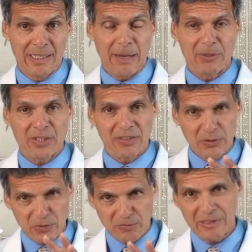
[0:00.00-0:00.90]
It was,
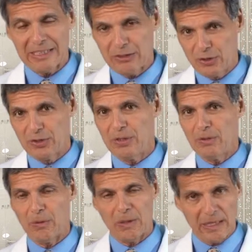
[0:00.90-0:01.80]
this was really
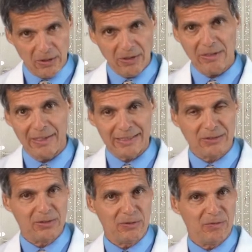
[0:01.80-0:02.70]
due, it looked
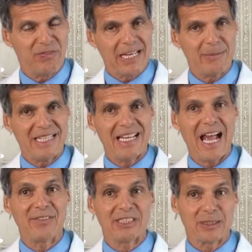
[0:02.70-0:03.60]
like, to vitamin E
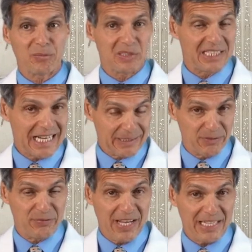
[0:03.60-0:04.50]
having some protective
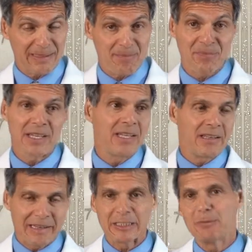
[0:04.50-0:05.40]
effect.
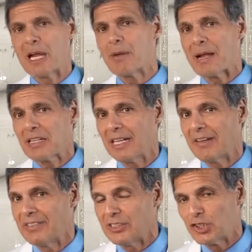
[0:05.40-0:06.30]
Experimental
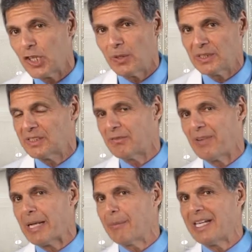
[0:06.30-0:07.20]
evidence shows us that
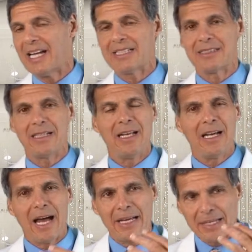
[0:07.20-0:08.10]
vitamin E has a,
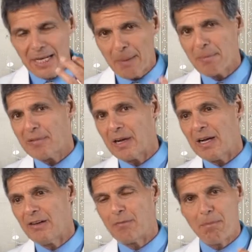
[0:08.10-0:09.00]
a number
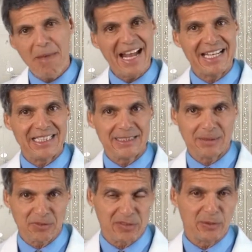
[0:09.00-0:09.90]
of
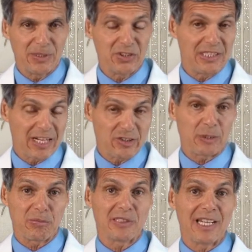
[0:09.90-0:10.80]
mechanisms through which it
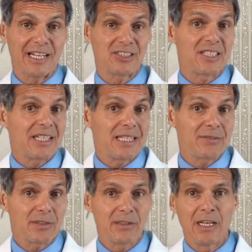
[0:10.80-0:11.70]
actually protects the
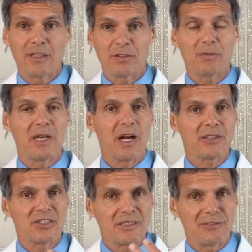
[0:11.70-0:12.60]
liver from
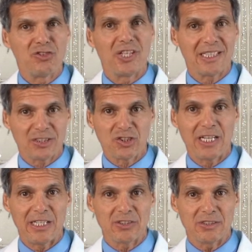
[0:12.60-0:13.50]
carcinogenic
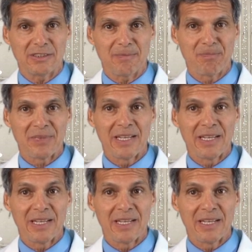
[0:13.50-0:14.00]
changes.